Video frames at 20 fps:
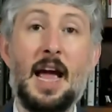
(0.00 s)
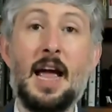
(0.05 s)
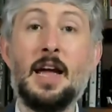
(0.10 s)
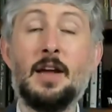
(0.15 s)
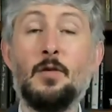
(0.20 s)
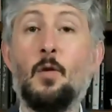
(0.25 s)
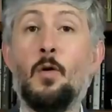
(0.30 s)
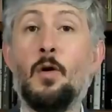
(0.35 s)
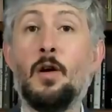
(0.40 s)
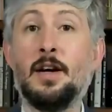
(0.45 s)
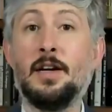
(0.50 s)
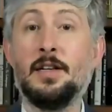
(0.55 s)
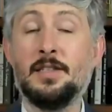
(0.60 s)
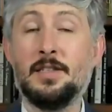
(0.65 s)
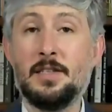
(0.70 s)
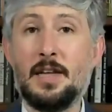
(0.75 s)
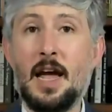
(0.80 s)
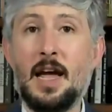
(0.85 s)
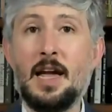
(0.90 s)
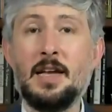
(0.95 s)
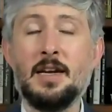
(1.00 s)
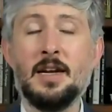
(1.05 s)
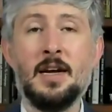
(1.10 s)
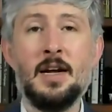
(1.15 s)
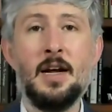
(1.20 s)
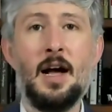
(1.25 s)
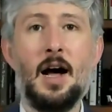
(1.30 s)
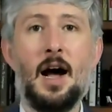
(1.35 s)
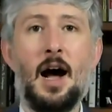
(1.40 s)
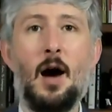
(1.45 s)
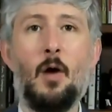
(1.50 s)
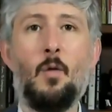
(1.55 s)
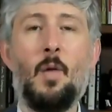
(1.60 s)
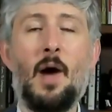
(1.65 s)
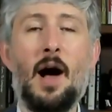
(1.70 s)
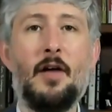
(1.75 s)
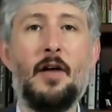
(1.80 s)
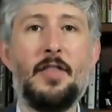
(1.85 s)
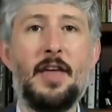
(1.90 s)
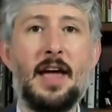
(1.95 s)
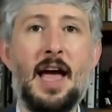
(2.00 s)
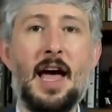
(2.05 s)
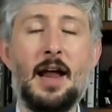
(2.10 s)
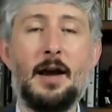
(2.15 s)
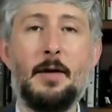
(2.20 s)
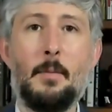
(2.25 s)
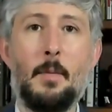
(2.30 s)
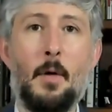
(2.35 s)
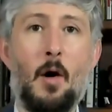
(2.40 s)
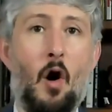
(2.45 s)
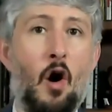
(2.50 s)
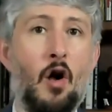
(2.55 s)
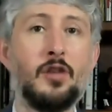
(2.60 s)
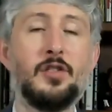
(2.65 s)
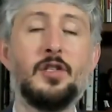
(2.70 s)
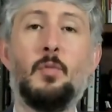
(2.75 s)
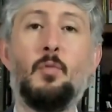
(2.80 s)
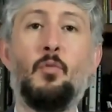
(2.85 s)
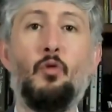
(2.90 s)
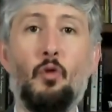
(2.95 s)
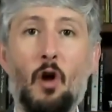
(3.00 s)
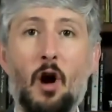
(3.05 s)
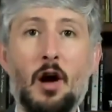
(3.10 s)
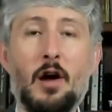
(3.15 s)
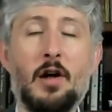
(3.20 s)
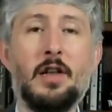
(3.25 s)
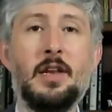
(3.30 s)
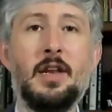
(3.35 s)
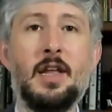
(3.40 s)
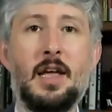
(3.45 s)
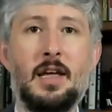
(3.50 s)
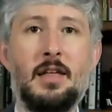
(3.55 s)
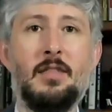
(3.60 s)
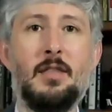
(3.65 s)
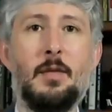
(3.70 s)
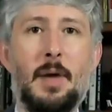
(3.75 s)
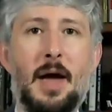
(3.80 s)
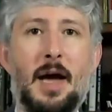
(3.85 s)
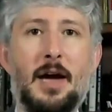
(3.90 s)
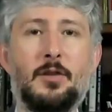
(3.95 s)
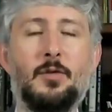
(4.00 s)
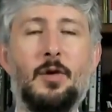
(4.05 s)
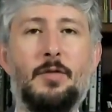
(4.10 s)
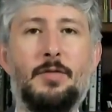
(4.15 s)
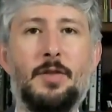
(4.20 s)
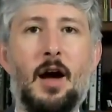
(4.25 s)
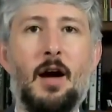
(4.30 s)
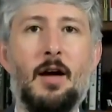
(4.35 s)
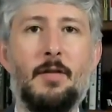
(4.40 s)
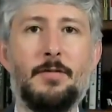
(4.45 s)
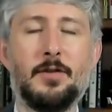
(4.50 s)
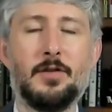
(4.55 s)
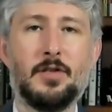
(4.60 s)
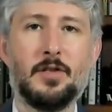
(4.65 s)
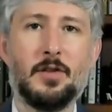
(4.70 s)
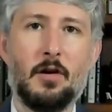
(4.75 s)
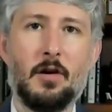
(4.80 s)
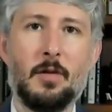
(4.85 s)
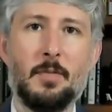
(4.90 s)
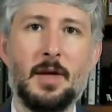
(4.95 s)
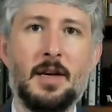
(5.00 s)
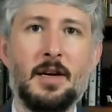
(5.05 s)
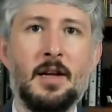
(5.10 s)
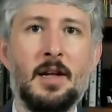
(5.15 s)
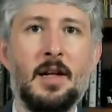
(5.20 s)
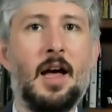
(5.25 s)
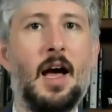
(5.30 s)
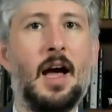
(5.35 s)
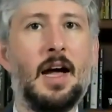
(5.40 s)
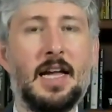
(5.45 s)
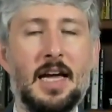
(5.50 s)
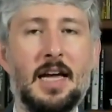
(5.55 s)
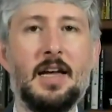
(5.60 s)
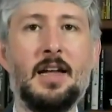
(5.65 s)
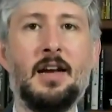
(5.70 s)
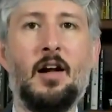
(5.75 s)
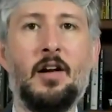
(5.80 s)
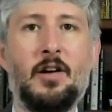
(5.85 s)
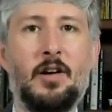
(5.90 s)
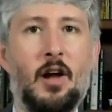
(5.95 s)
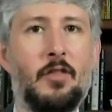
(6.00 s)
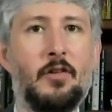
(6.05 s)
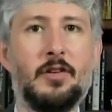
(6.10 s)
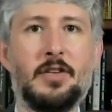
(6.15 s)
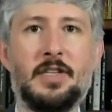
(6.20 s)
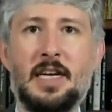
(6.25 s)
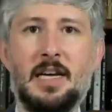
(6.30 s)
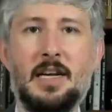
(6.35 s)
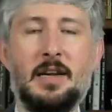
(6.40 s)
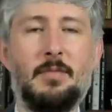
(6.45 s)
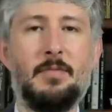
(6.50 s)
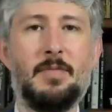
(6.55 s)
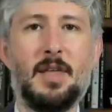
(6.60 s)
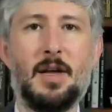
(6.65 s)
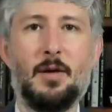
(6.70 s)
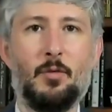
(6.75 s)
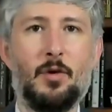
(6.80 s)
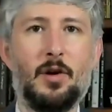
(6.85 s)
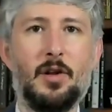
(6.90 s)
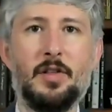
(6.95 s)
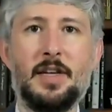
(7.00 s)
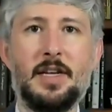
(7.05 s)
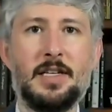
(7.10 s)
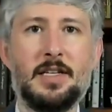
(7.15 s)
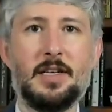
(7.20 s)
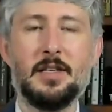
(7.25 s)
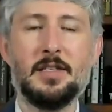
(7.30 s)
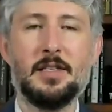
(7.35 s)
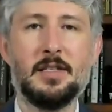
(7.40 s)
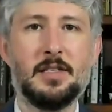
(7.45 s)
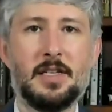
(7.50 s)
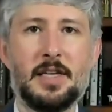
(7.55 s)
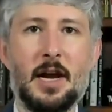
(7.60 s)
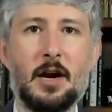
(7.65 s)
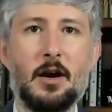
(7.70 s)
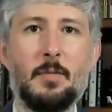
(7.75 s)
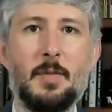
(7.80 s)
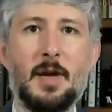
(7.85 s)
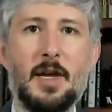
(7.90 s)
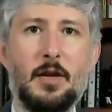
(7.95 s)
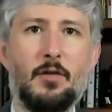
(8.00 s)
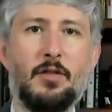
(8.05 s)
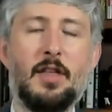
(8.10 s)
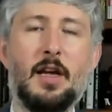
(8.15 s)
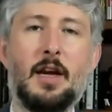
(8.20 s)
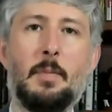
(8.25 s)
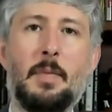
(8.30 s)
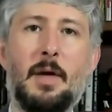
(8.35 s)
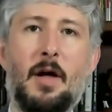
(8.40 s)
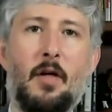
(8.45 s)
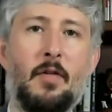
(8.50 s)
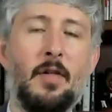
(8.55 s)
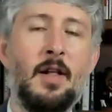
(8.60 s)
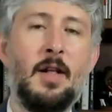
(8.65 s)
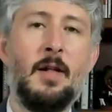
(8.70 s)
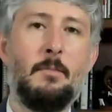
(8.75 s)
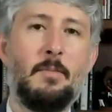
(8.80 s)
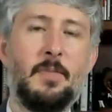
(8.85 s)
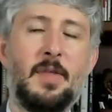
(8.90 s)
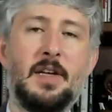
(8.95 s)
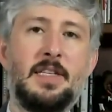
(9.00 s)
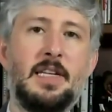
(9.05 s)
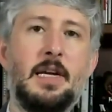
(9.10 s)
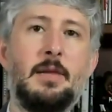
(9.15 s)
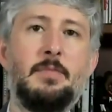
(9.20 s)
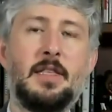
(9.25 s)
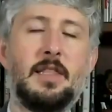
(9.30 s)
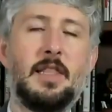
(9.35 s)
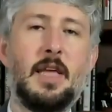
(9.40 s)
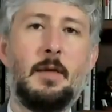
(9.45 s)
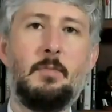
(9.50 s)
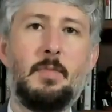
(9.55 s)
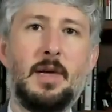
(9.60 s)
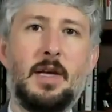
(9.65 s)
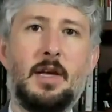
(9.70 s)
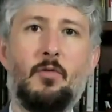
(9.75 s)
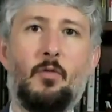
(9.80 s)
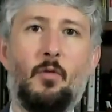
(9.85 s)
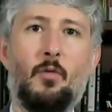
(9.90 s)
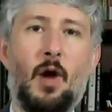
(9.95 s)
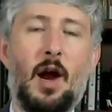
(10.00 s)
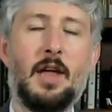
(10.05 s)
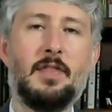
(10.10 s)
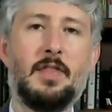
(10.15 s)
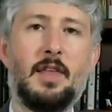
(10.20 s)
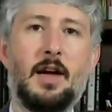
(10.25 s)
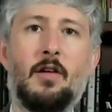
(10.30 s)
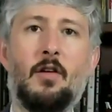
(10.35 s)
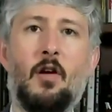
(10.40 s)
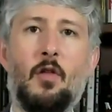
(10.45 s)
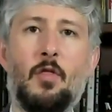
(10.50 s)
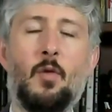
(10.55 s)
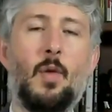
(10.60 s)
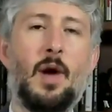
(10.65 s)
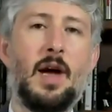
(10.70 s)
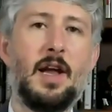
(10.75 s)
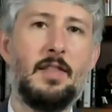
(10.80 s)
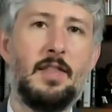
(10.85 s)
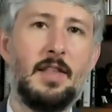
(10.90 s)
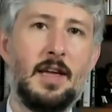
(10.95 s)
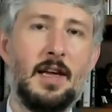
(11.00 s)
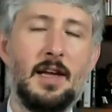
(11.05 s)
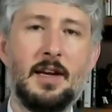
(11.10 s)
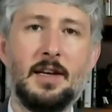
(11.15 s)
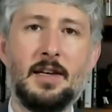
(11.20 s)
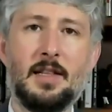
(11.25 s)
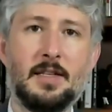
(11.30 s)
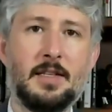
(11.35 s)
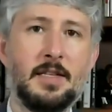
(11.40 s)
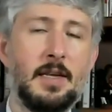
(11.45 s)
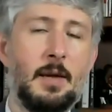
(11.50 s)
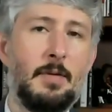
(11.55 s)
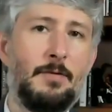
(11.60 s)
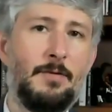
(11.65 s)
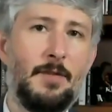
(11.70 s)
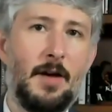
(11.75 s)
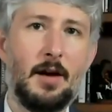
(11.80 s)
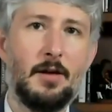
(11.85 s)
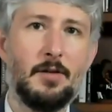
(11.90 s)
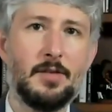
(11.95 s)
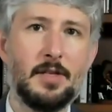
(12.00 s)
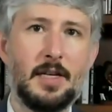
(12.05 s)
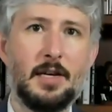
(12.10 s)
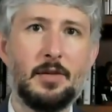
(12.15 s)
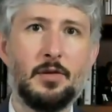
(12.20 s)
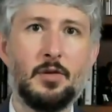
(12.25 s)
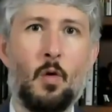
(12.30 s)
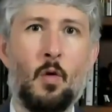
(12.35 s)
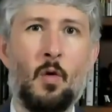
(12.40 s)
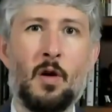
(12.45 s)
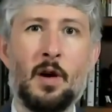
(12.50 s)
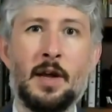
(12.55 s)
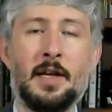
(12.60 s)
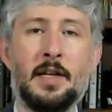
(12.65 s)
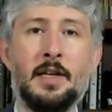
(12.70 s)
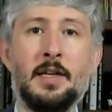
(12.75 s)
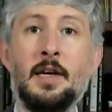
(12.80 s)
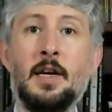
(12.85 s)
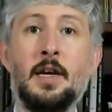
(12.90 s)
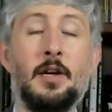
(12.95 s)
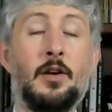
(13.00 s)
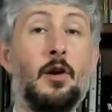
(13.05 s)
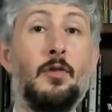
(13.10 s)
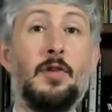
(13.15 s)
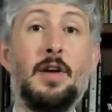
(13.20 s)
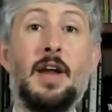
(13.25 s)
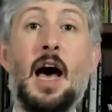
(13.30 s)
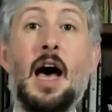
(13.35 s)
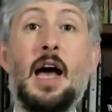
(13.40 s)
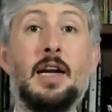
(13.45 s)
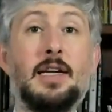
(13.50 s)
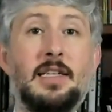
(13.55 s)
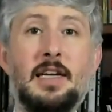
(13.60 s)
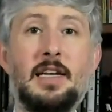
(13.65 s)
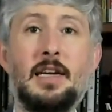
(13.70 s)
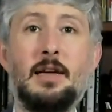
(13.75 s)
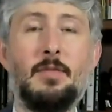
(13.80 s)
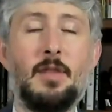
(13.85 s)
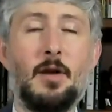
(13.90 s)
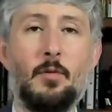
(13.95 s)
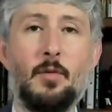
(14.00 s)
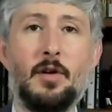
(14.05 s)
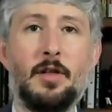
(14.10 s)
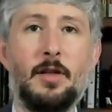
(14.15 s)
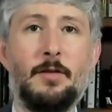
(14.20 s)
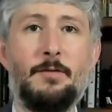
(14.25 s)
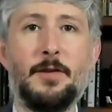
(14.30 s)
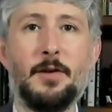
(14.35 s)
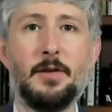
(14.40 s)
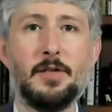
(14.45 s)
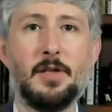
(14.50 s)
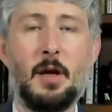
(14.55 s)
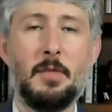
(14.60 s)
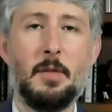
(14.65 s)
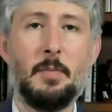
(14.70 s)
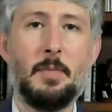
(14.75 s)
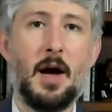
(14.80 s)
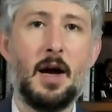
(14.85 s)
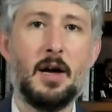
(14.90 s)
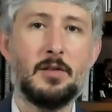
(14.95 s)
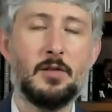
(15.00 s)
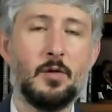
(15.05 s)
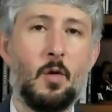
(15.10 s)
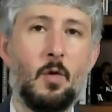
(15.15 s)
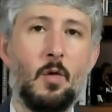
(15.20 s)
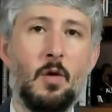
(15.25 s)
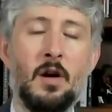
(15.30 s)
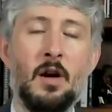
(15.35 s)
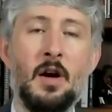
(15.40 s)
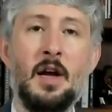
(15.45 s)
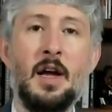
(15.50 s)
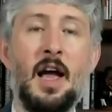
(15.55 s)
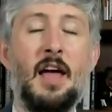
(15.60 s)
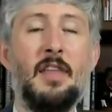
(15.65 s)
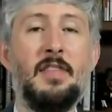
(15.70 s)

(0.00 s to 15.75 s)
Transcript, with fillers: And Oregon State, while they had an awesome run in the Pac-12 conference tournament, again, another team that really doesn't scare me. You think about the teams that they beat right there on the way to the end in the semifinals against Oregon, you know, not a team that really fills up the box score.